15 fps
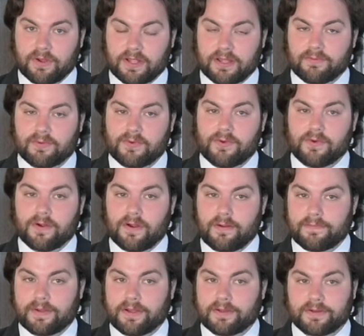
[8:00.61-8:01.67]
what chemical or
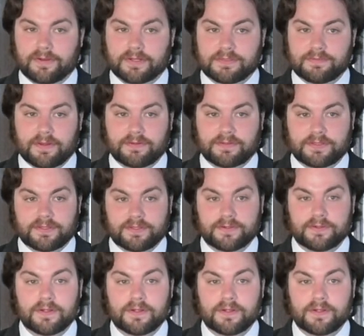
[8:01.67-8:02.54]
compound you're exposed to.